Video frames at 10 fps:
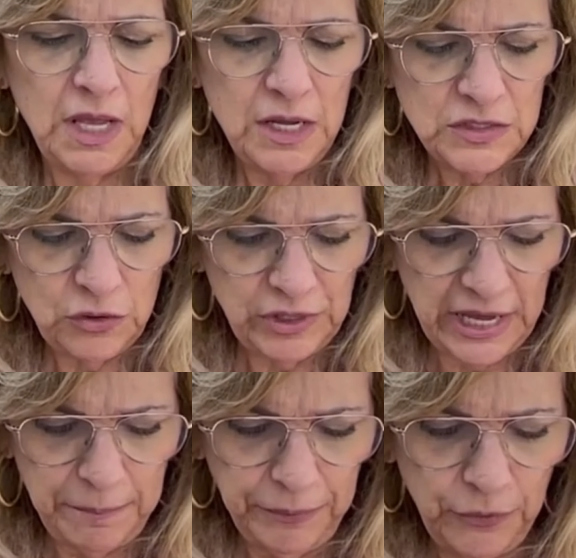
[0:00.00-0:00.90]
So the
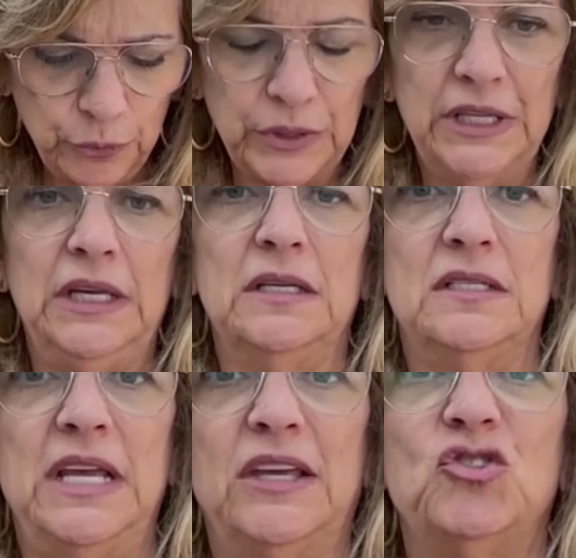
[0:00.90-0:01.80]
Emperor really
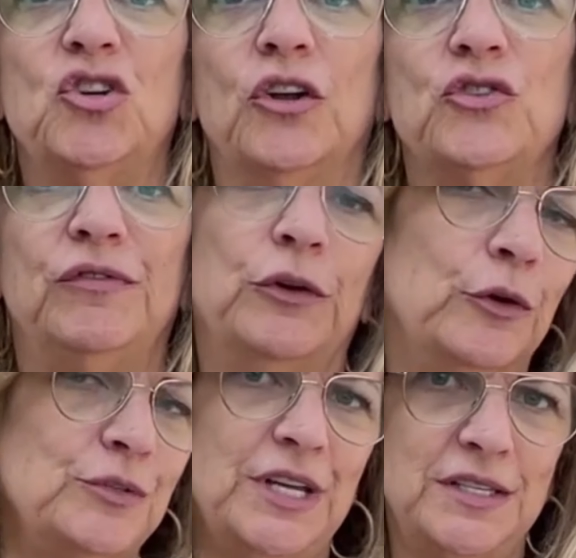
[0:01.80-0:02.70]
takes charge of their
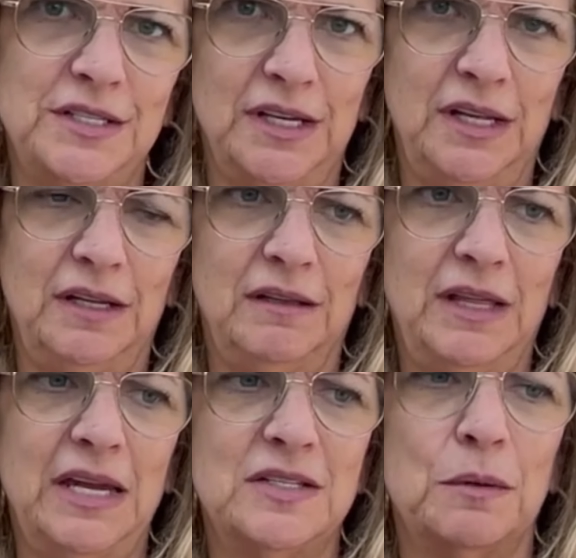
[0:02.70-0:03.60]
own destiny.
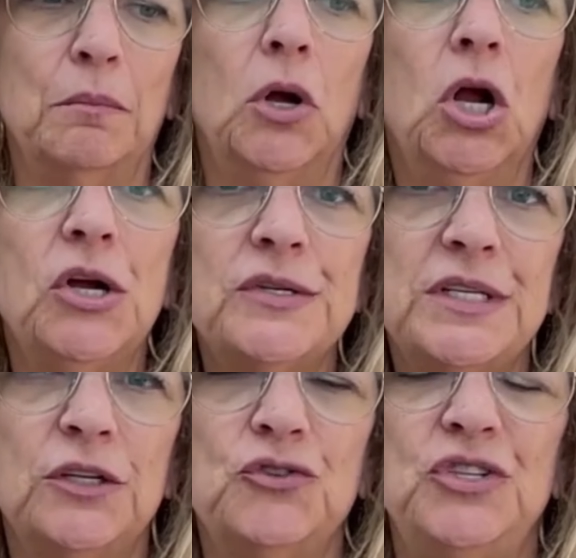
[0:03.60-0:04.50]
That is a Mars
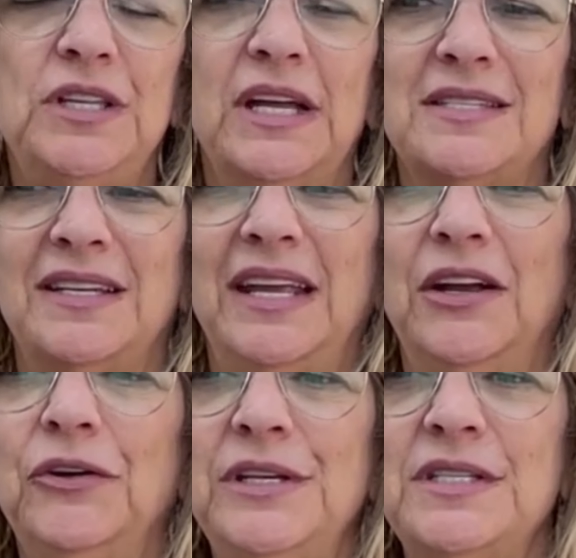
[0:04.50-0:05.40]
energy, that's an
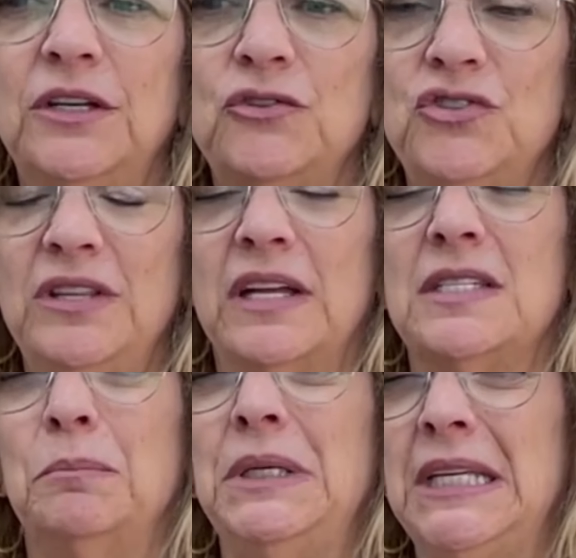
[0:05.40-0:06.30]
Aries energy, that's
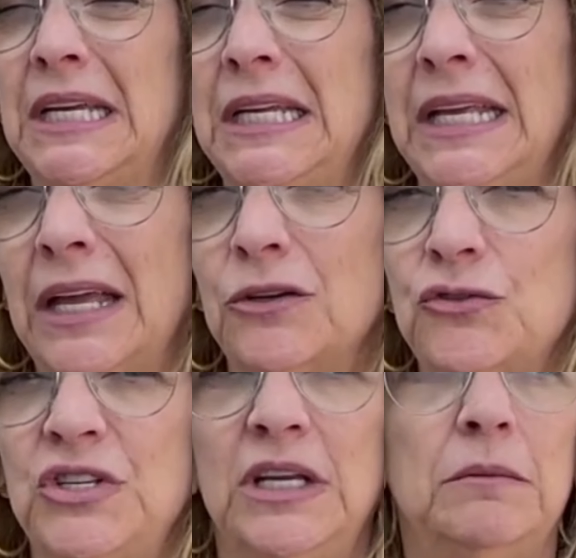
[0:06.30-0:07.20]
a beginning
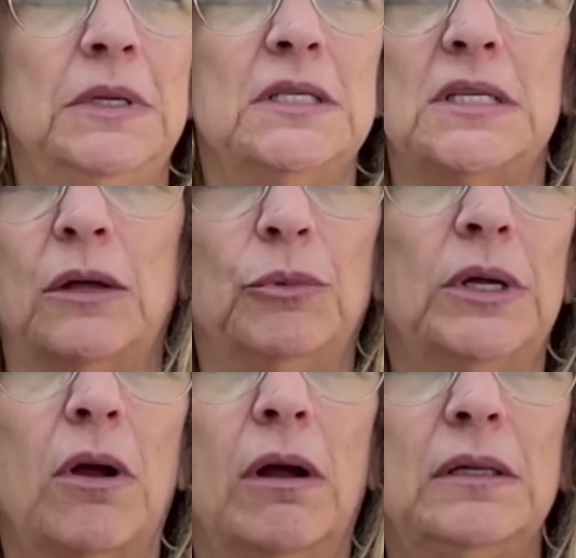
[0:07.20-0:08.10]
energy. It means that
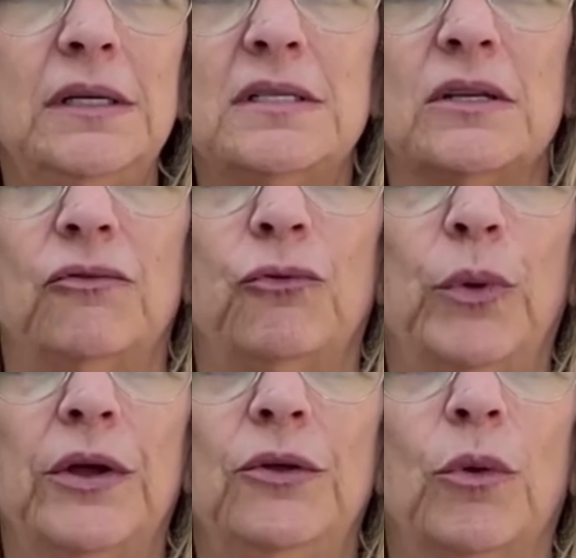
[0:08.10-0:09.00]
regardless of
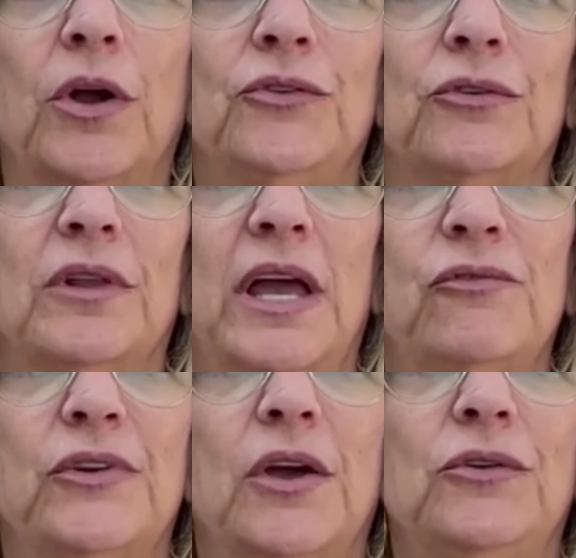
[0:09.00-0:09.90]
where you are in your life
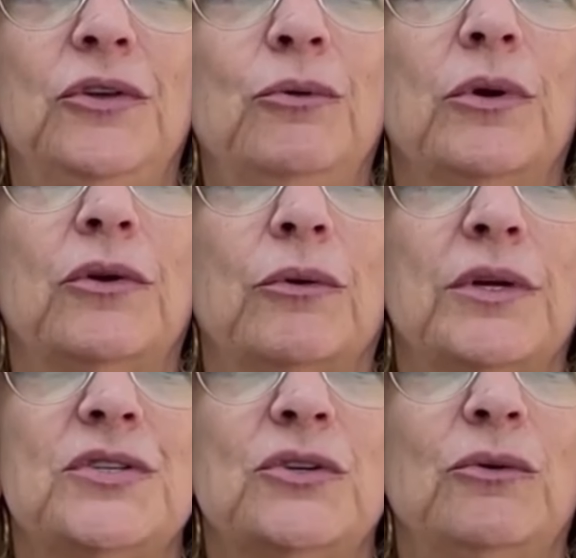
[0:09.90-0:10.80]
now, you are
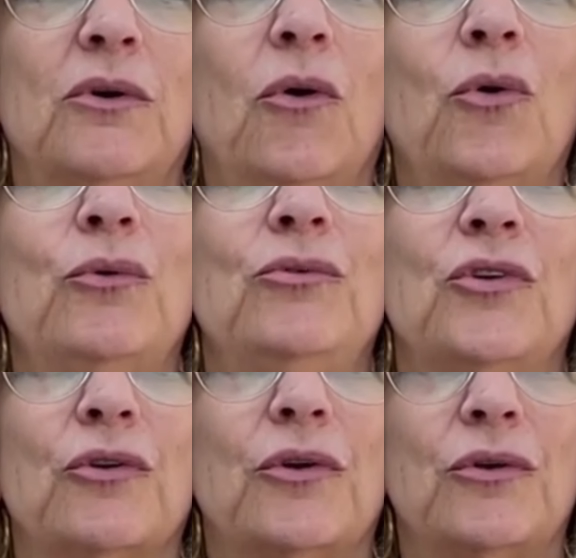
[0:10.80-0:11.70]
going to own
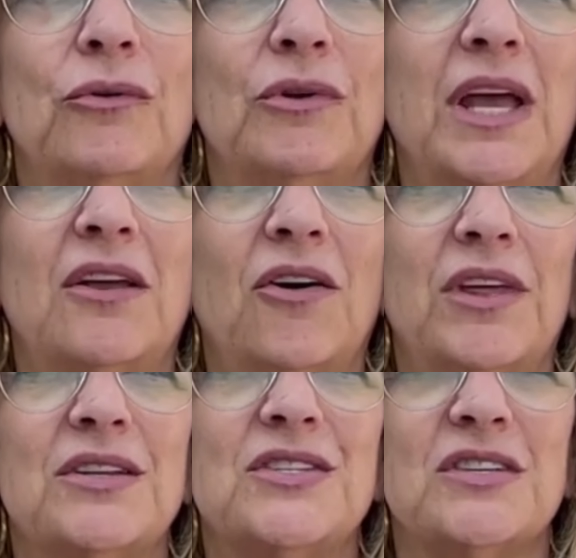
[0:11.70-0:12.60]
your own, I call
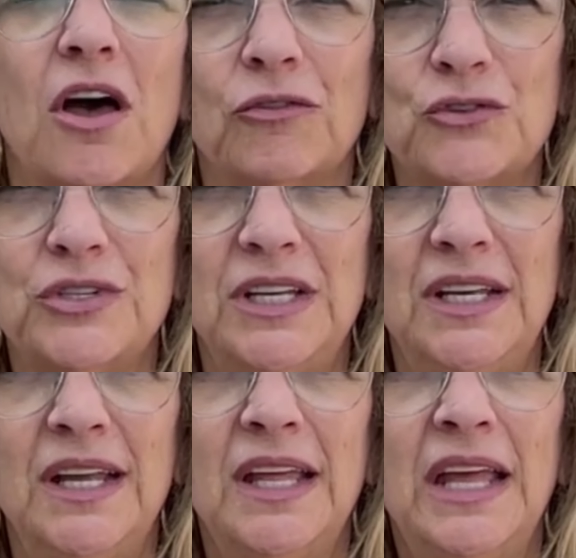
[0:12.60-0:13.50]
that sovereignty,